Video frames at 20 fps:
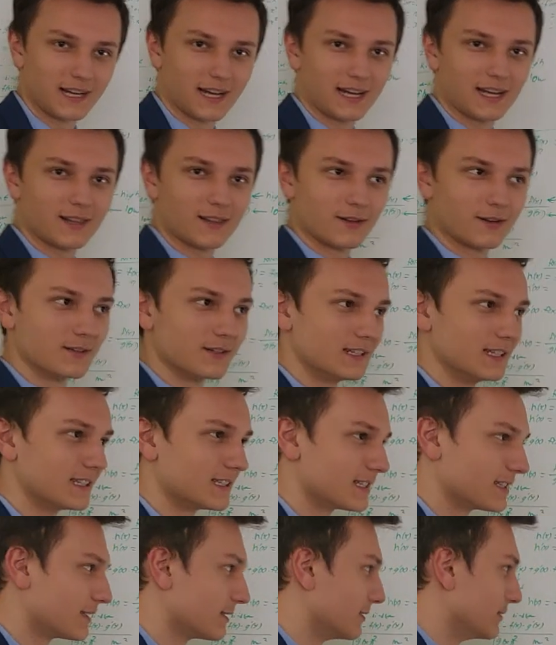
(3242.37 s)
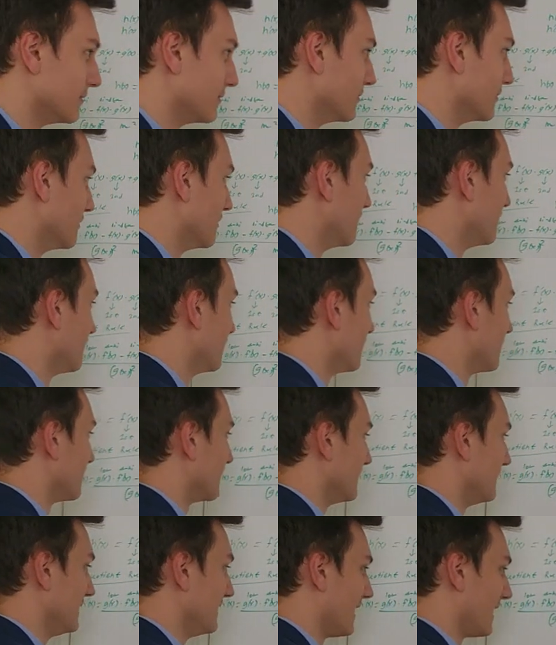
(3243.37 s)
I learned it to
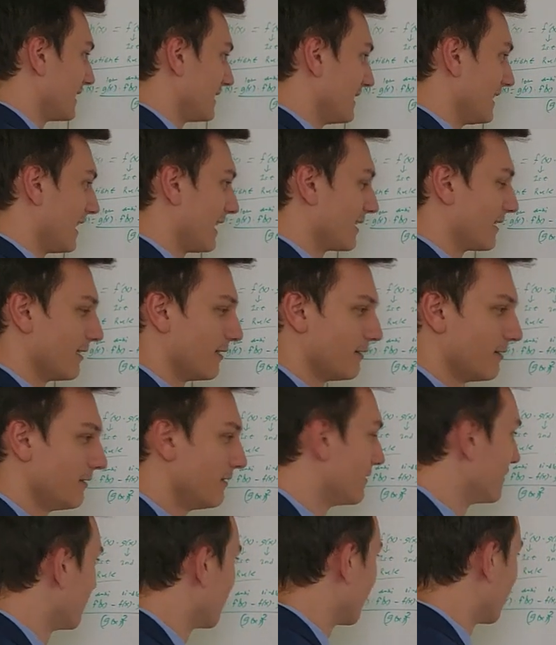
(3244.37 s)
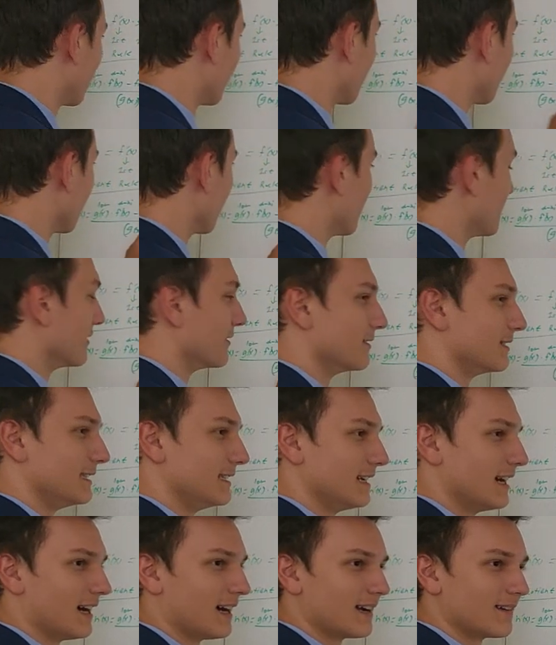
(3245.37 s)
E-I-E-I-O. Low
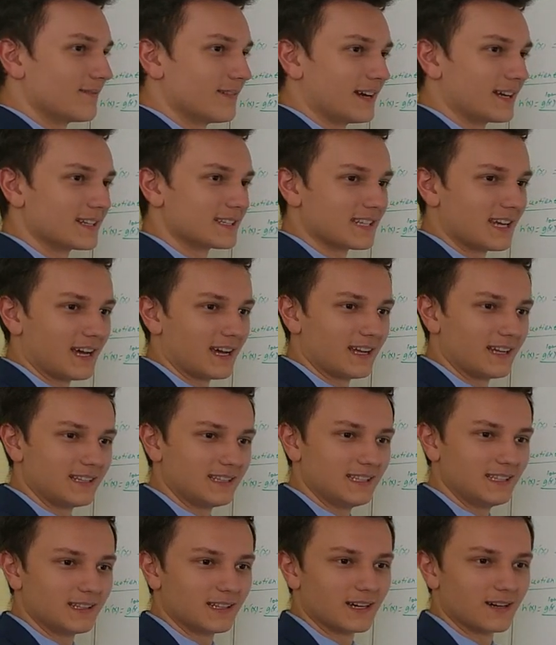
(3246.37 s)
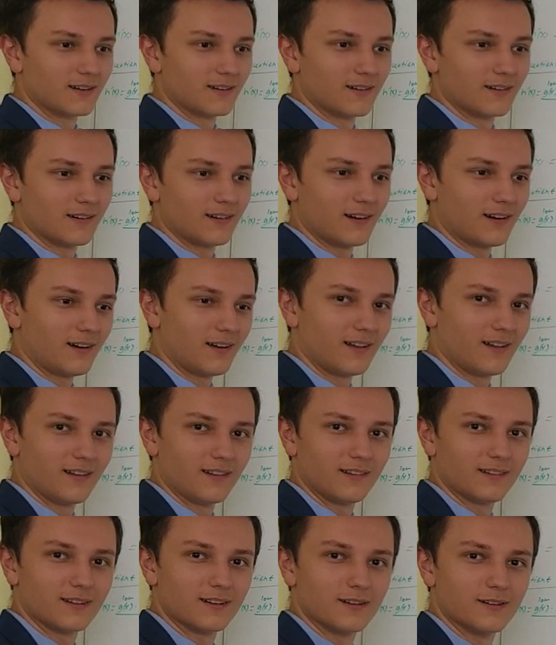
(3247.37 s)
d high minus high d low,
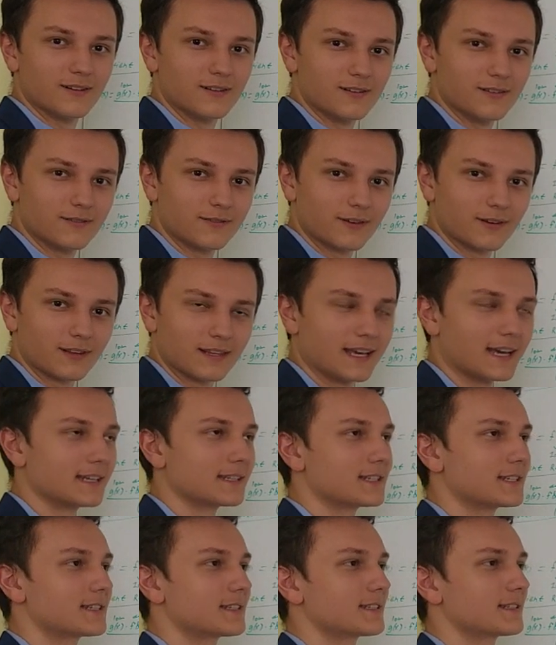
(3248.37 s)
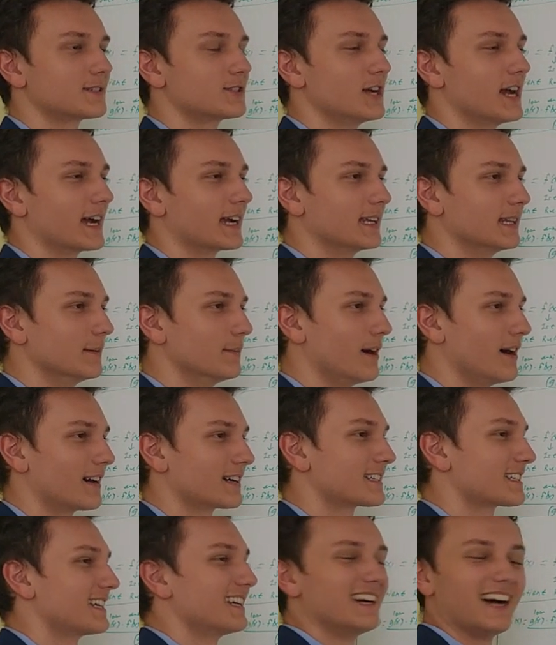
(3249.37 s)
all over. That's Jack in the
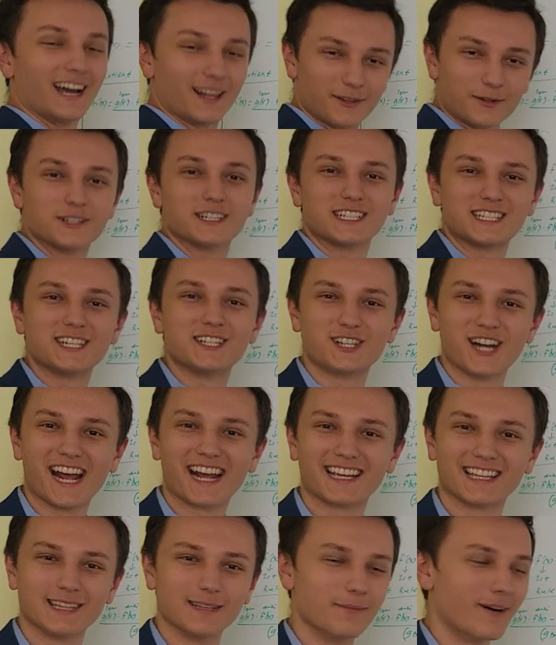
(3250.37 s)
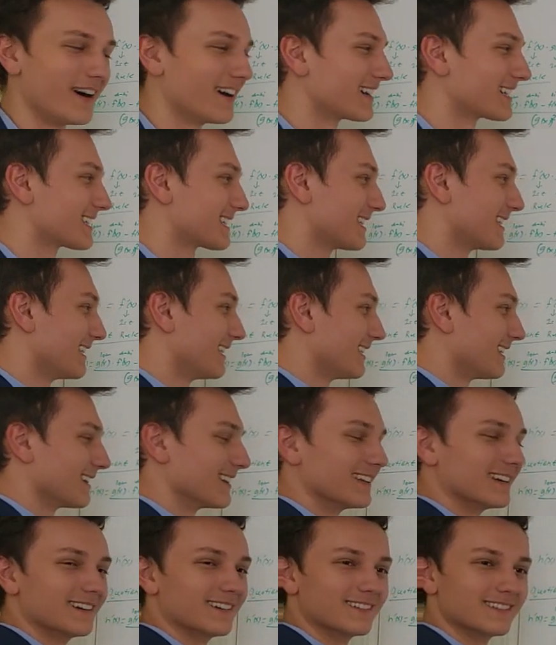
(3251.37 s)
Box. I learned it to Jack in the Box.
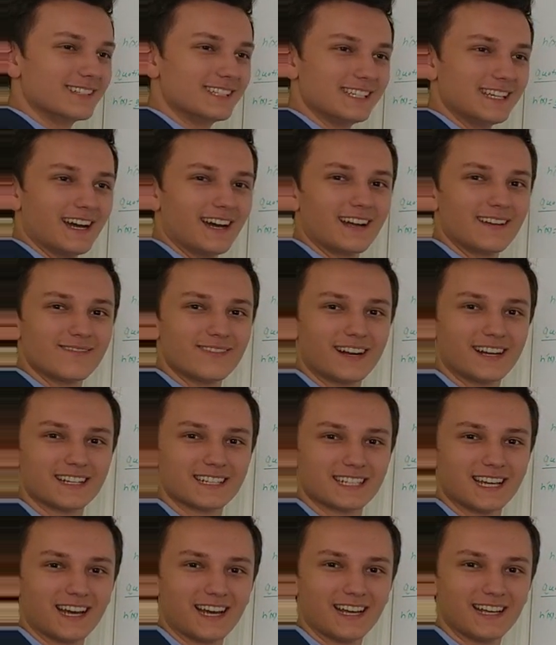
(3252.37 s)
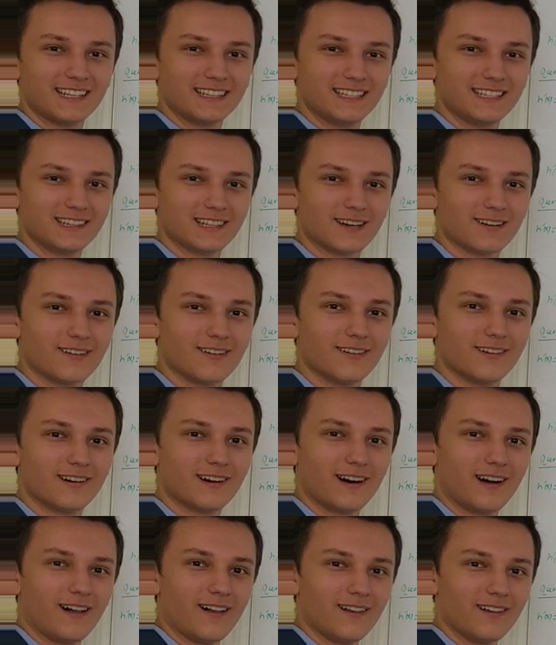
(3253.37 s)
Low d high minus high d low,
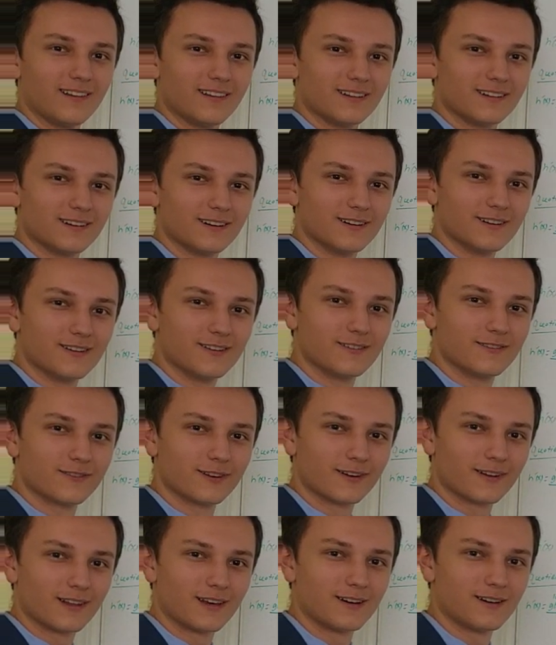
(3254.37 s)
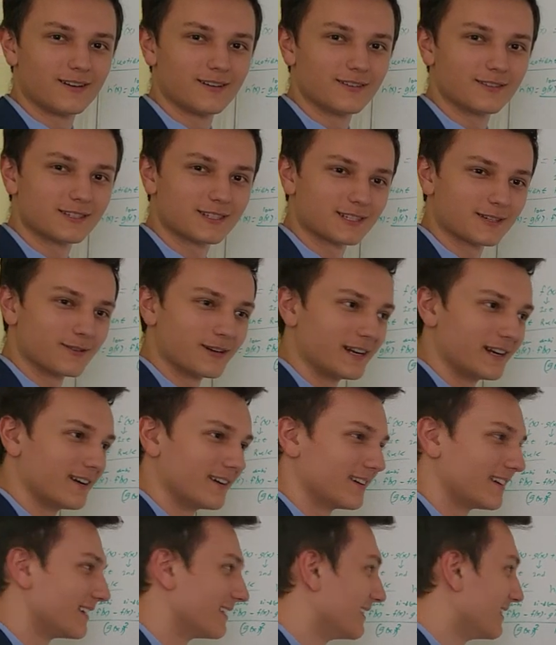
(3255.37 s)
all over low
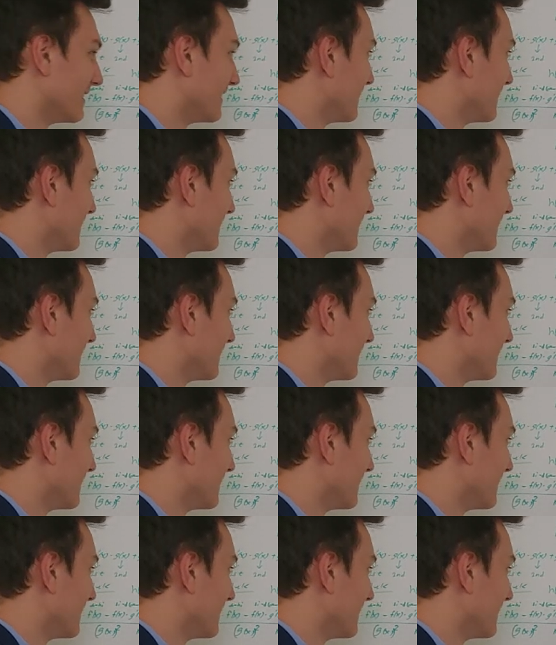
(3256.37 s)
squared.